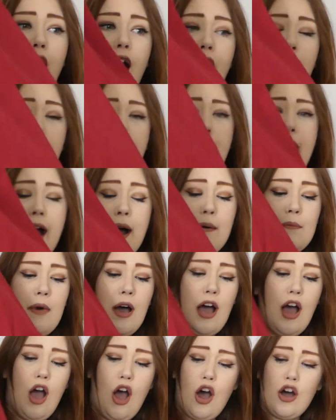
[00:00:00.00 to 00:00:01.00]
I am
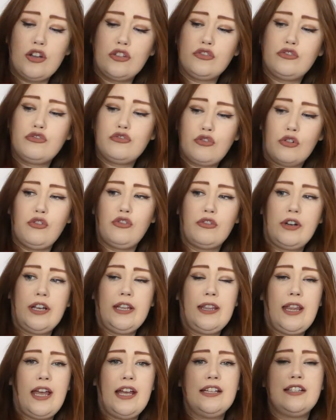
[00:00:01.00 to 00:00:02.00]

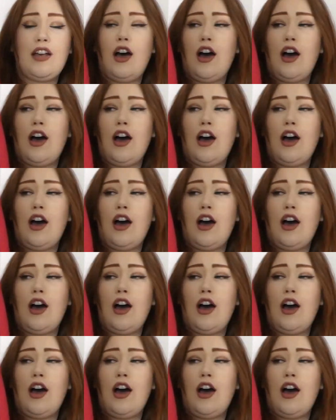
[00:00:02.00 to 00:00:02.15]
adoring this.